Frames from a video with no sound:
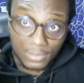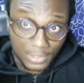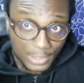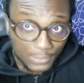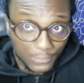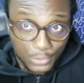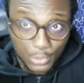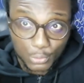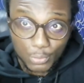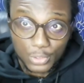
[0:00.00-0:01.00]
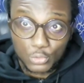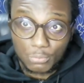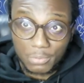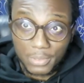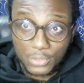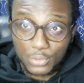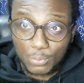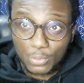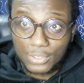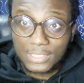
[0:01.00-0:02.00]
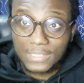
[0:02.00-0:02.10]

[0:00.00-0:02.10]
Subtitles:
These feature requests could be based on what